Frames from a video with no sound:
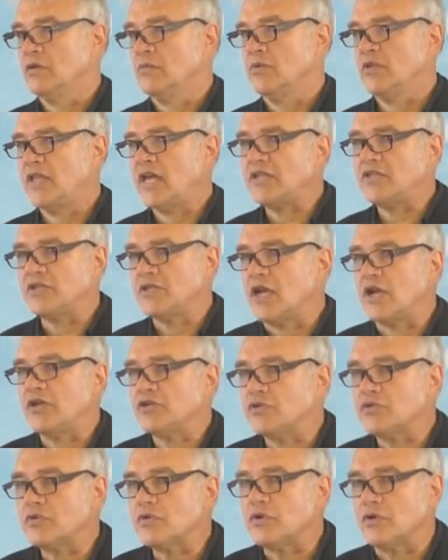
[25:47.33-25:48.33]
But that's not
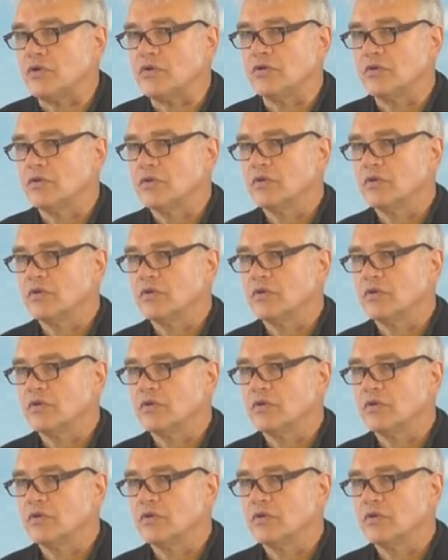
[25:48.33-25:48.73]
true.